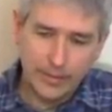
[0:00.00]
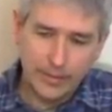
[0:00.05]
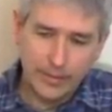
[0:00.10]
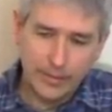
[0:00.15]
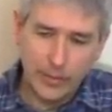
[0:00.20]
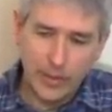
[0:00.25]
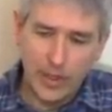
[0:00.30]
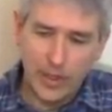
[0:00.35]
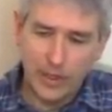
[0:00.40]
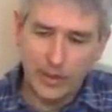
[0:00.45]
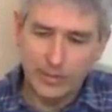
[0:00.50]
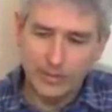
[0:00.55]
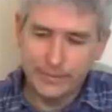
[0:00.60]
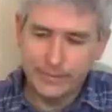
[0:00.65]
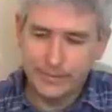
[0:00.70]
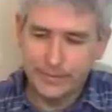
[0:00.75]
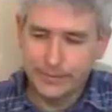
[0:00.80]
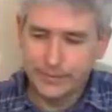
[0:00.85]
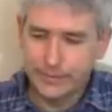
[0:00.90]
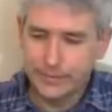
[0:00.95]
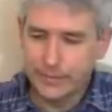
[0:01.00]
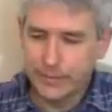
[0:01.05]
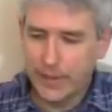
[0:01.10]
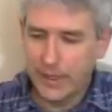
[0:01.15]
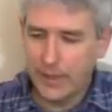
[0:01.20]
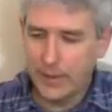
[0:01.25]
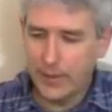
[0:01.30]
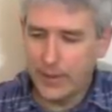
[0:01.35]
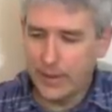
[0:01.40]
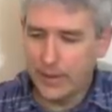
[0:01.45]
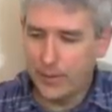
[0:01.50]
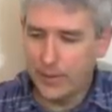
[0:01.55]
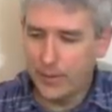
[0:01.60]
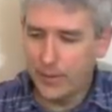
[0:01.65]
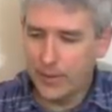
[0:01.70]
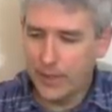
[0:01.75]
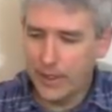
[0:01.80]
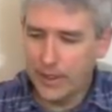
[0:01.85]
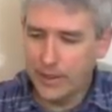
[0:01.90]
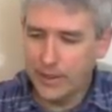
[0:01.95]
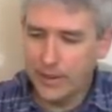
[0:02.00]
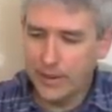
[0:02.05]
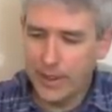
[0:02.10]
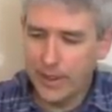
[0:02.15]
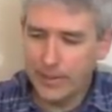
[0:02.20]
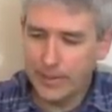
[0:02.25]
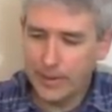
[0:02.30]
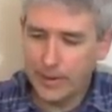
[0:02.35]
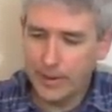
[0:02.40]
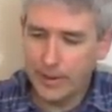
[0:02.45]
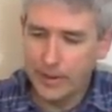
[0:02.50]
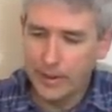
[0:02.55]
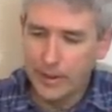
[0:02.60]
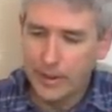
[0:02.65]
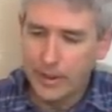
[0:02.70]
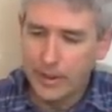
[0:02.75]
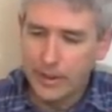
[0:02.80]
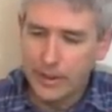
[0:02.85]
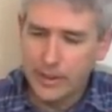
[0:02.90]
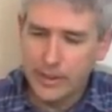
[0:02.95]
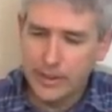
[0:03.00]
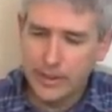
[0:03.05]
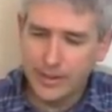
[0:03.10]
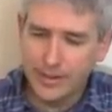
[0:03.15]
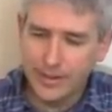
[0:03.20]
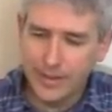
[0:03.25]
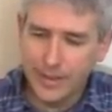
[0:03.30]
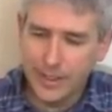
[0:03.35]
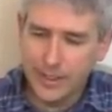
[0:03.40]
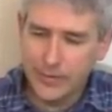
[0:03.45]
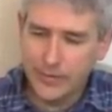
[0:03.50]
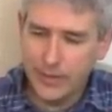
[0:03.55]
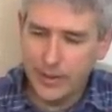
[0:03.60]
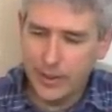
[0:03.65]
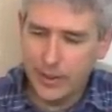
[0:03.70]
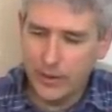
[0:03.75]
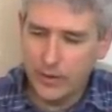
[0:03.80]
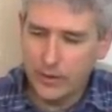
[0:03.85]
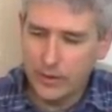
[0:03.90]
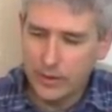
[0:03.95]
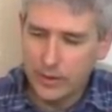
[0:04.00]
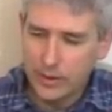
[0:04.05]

well, Anyway, I won't get into that part until the next video.